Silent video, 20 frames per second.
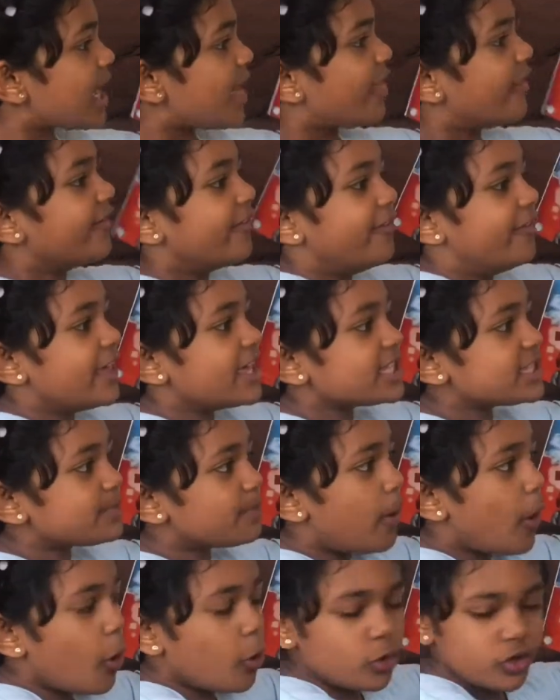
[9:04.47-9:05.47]
This
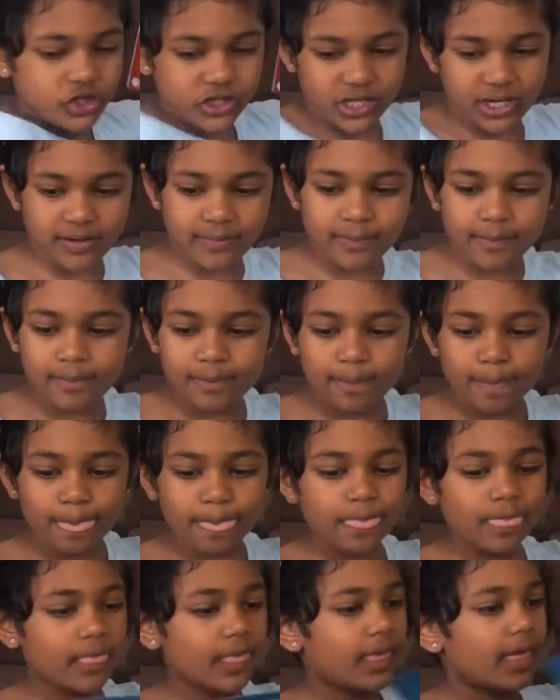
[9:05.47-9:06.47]
potion
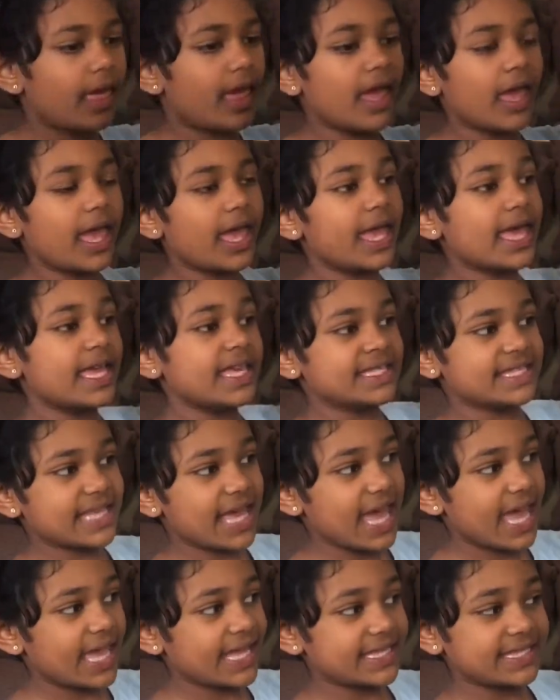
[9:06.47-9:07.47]
is
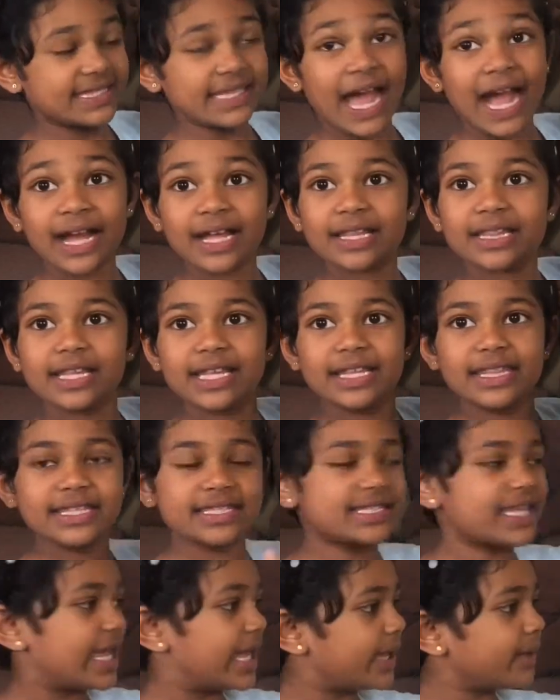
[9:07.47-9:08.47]
exactly the
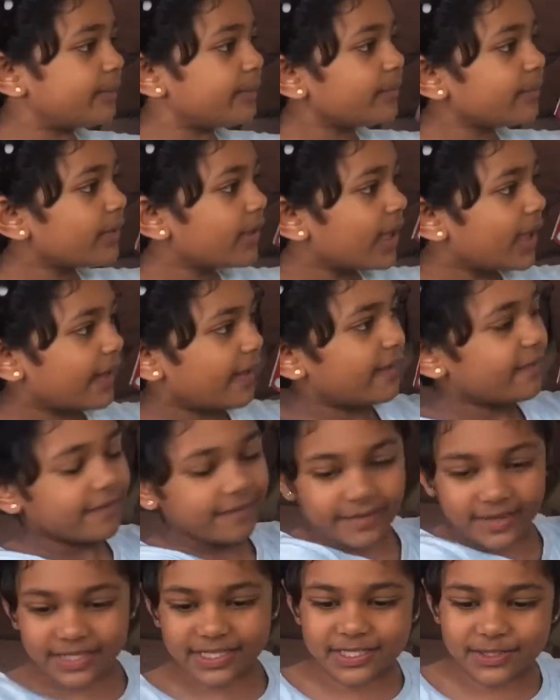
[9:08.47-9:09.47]
same, and
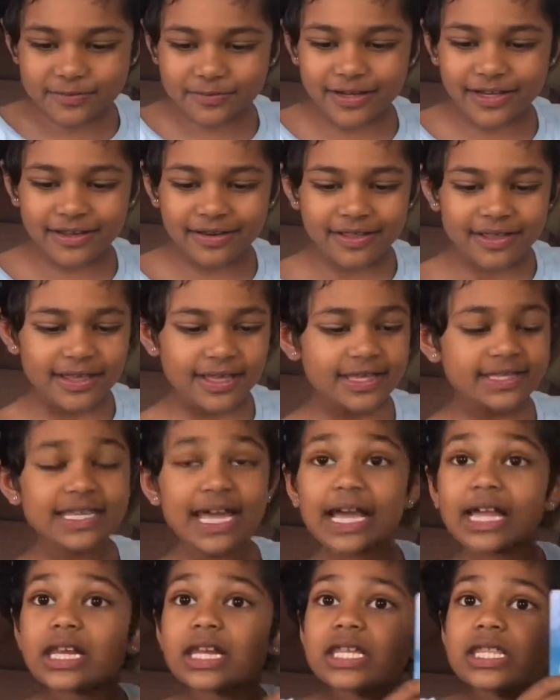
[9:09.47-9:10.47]
this one is
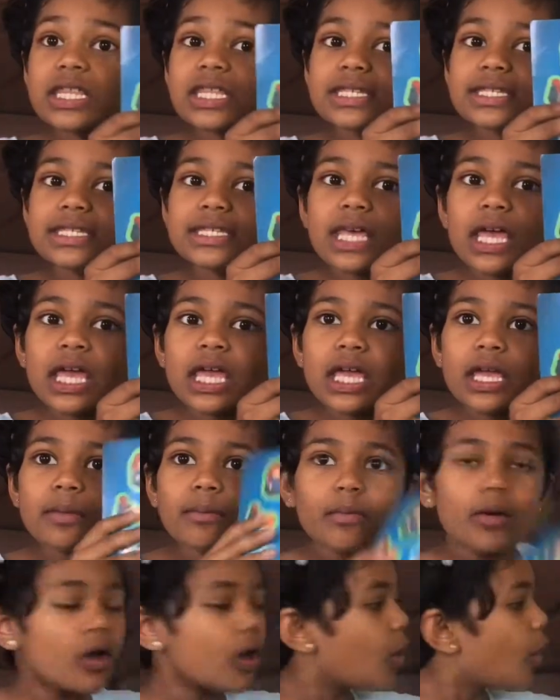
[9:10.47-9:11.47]
exactly the
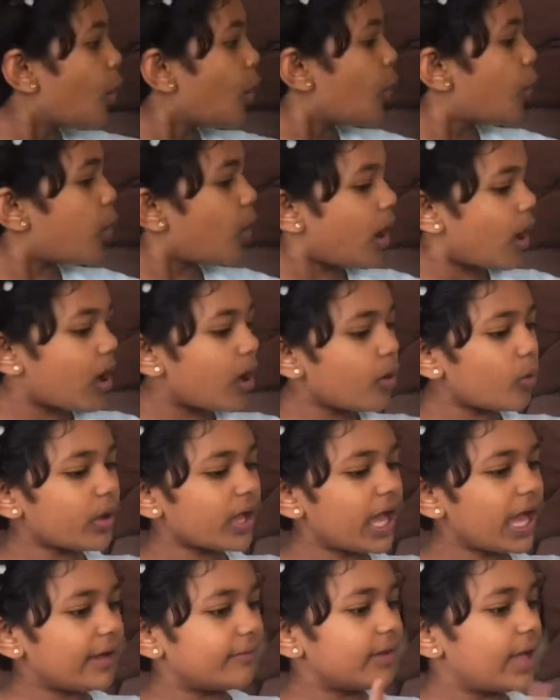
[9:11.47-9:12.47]
same. Wow, we
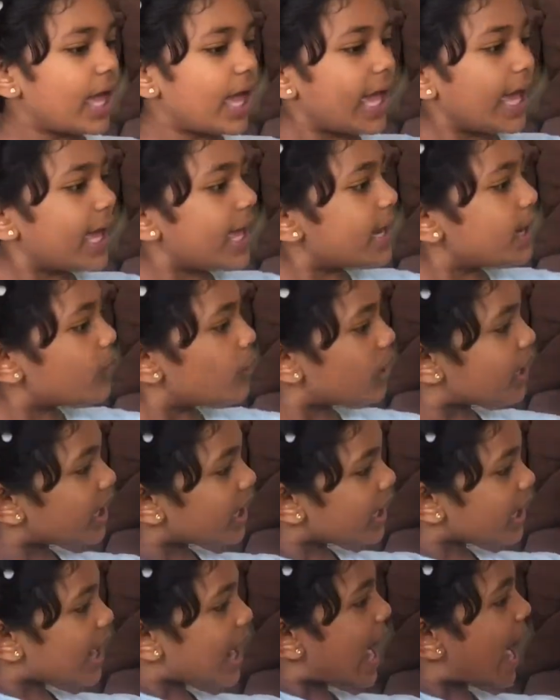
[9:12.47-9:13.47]
have
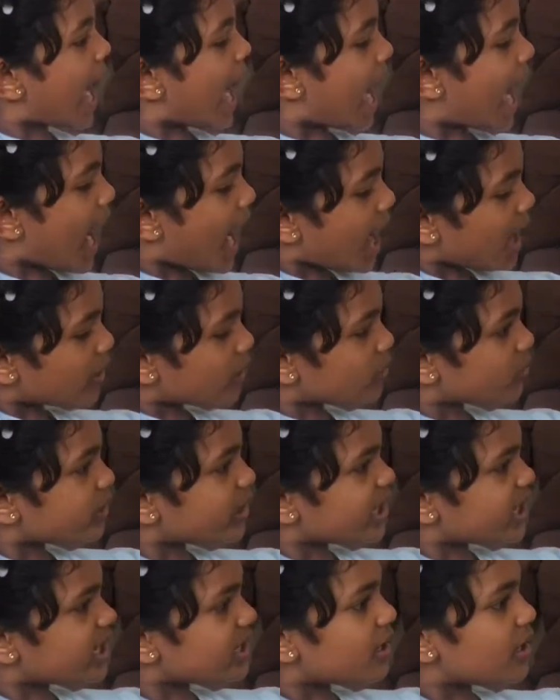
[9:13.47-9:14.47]
Hedwig,
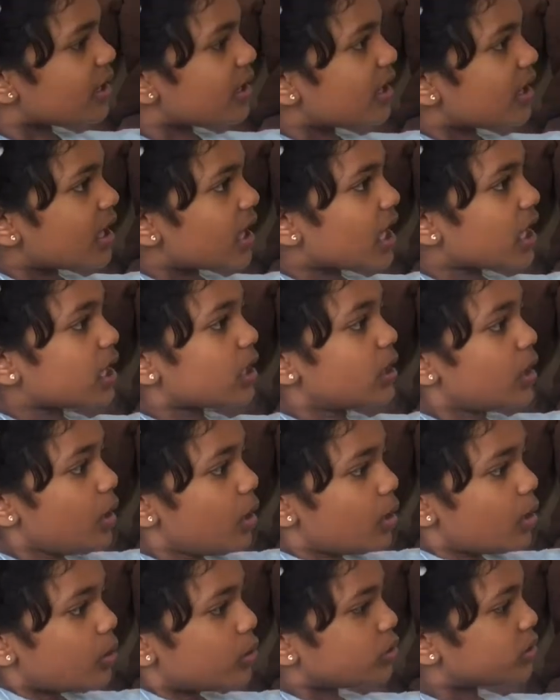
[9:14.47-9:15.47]
Hagrid, and
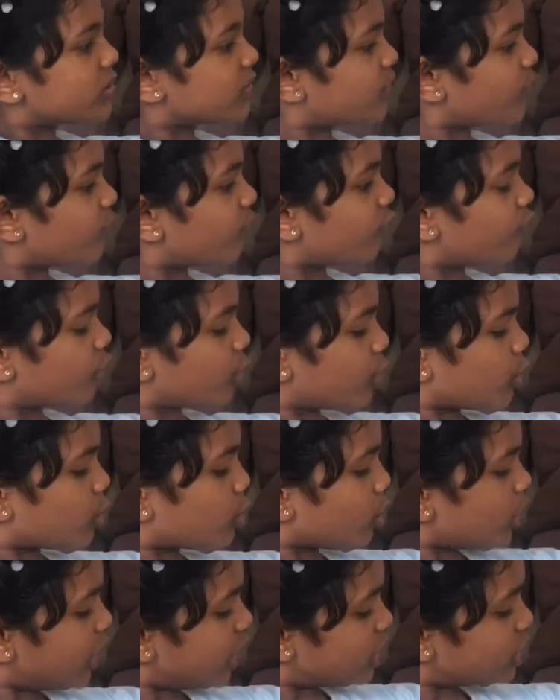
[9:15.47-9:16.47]
loads of different
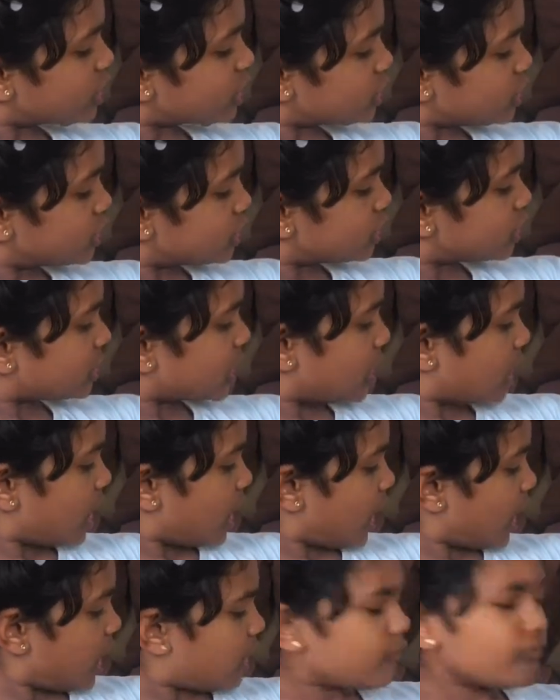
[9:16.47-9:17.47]
creatures,
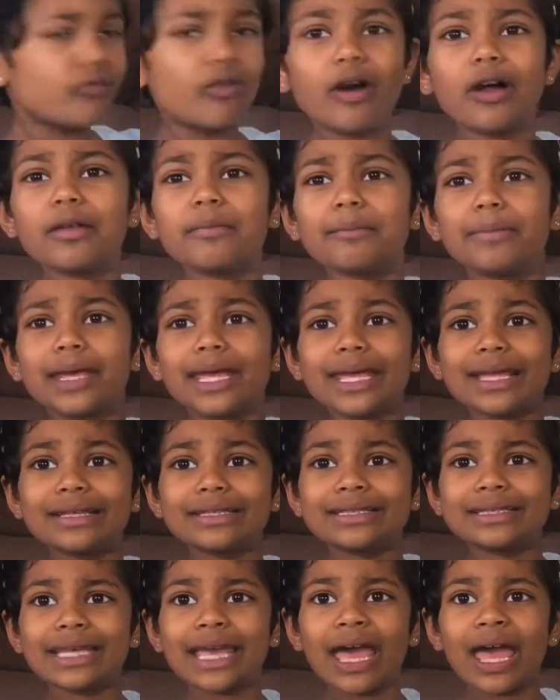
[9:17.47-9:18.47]
and Ron being
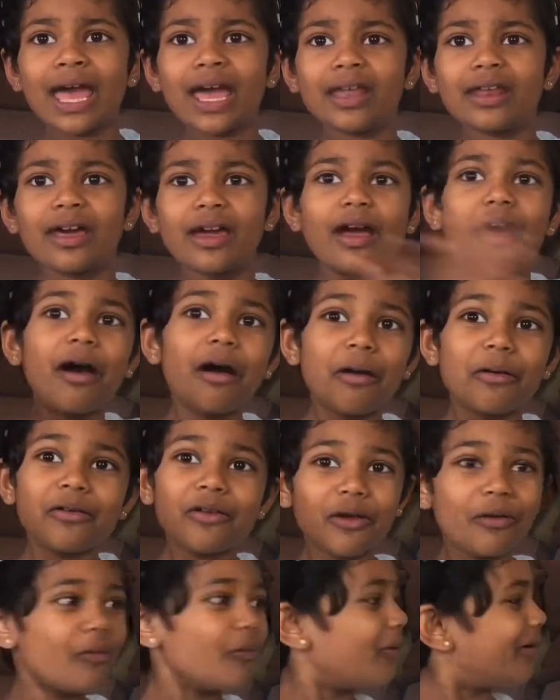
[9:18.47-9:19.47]
scared. Oh
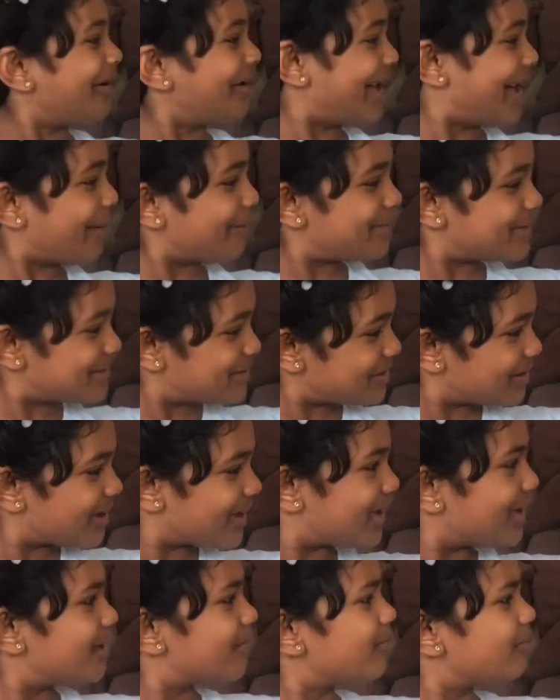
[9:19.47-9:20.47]
no, what happened to
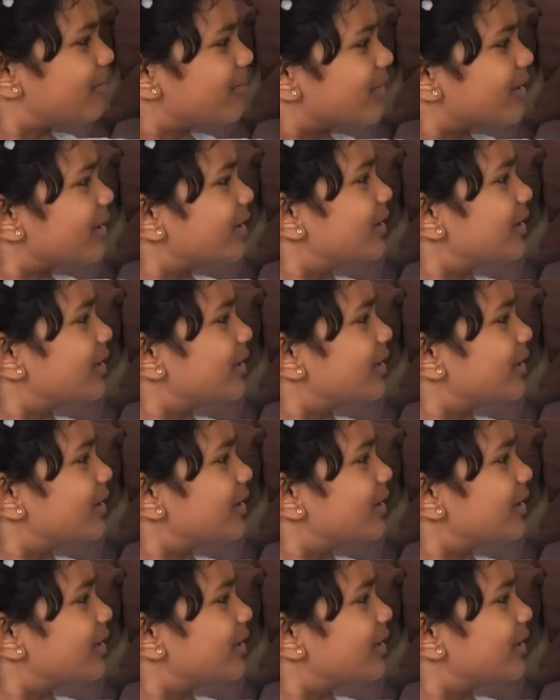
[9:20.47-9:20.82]
him?